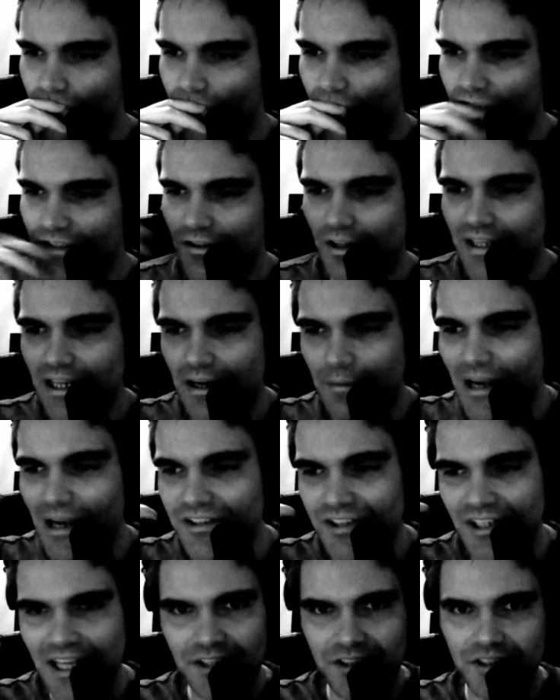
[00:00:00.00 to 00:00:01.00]
It's all that
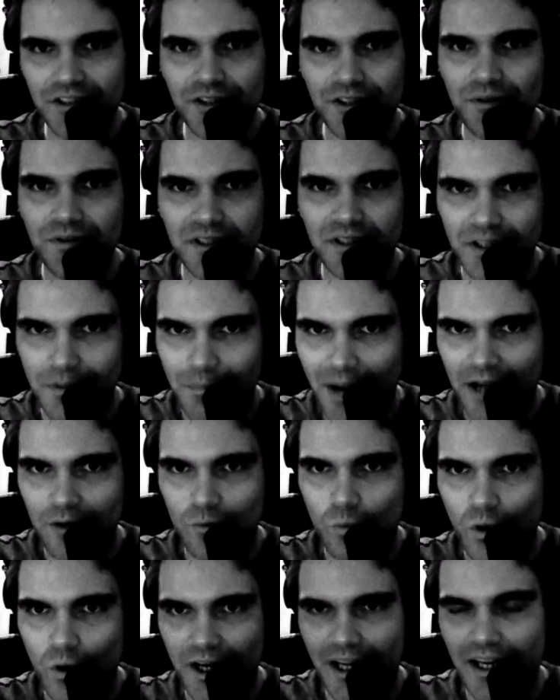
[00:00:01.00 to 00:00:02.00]
imagination juice in your
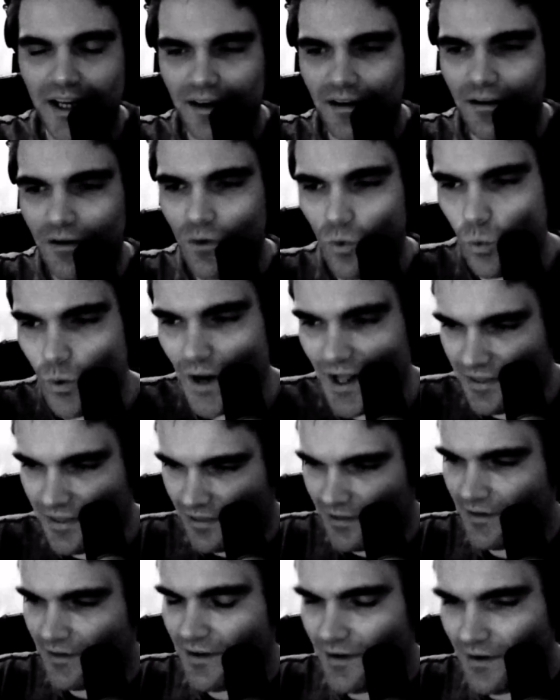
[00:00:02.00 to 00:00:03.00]
mind working
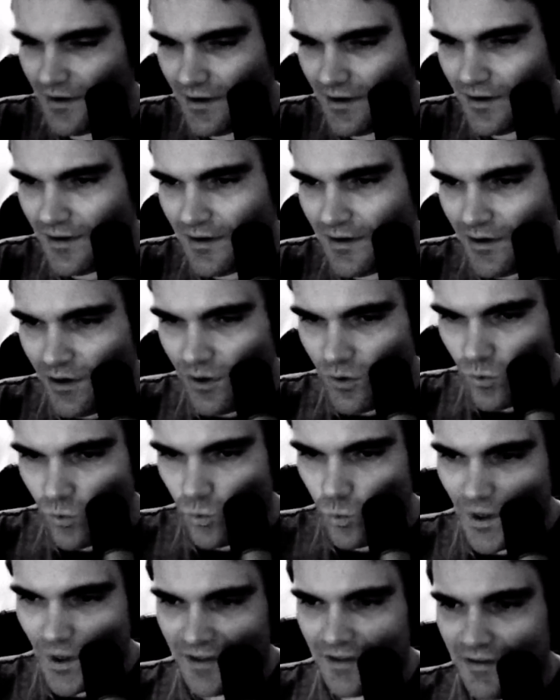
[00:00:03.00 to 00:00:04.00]
with
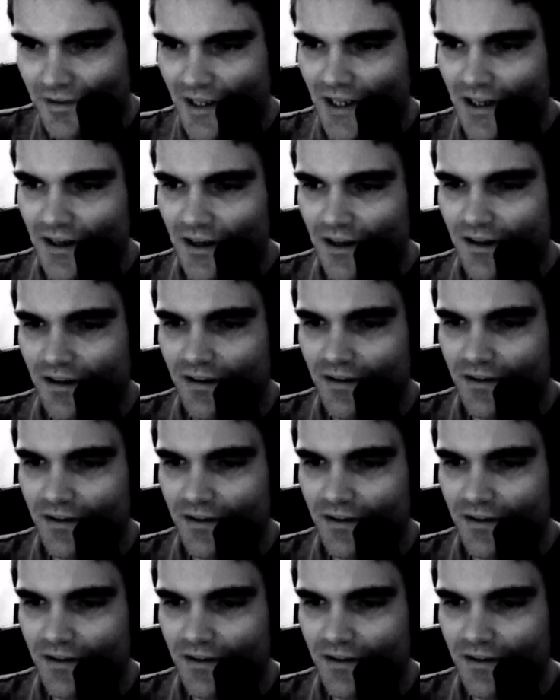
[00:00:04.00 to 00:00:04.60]
the